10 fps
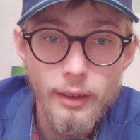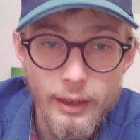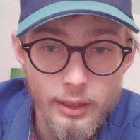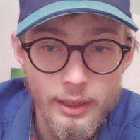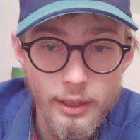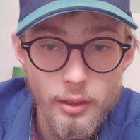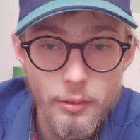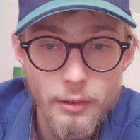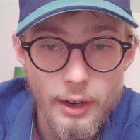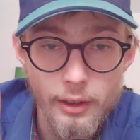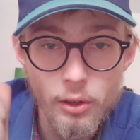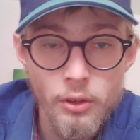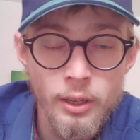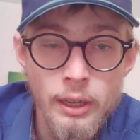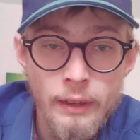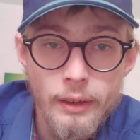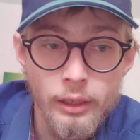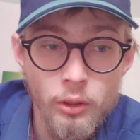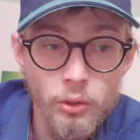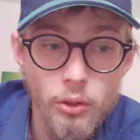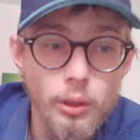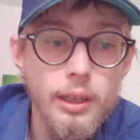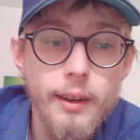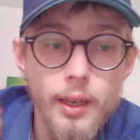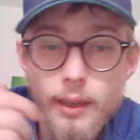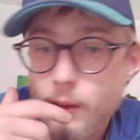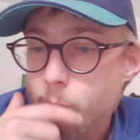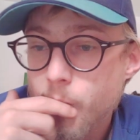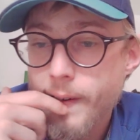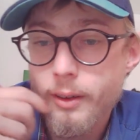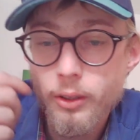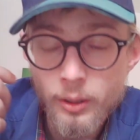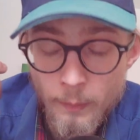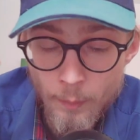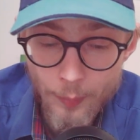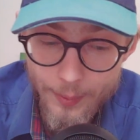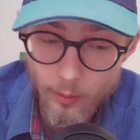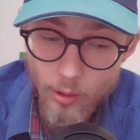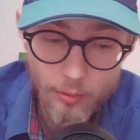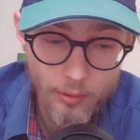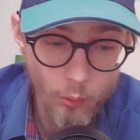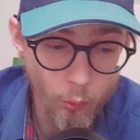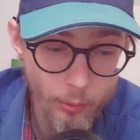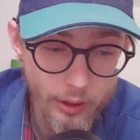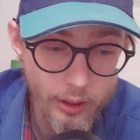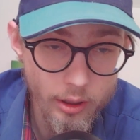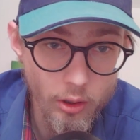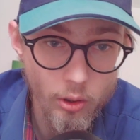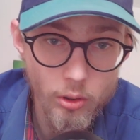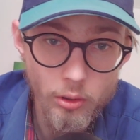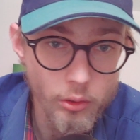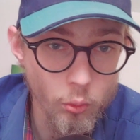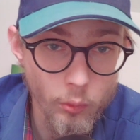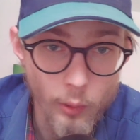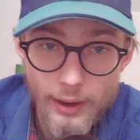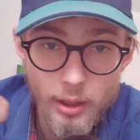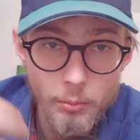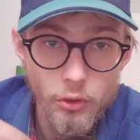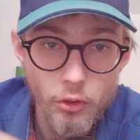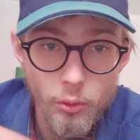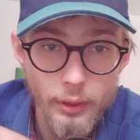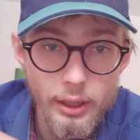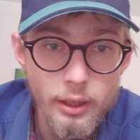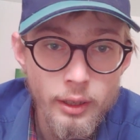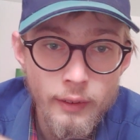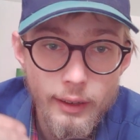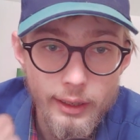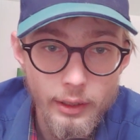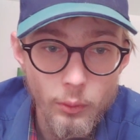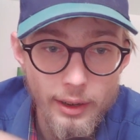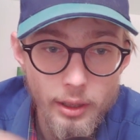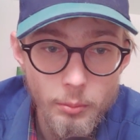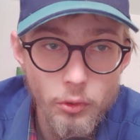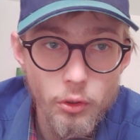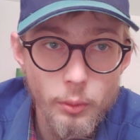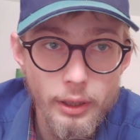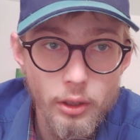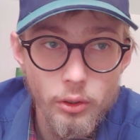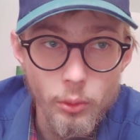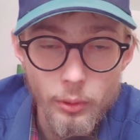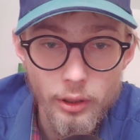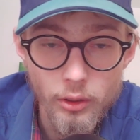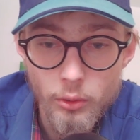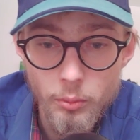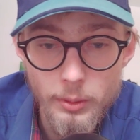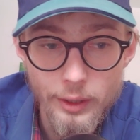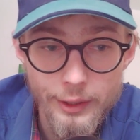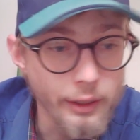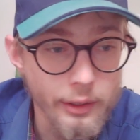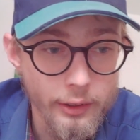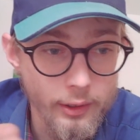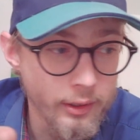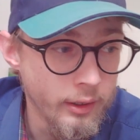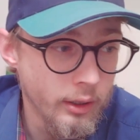identifiers. And those unique identifiers, they're often a really long random string, and that random string is going to be like uh,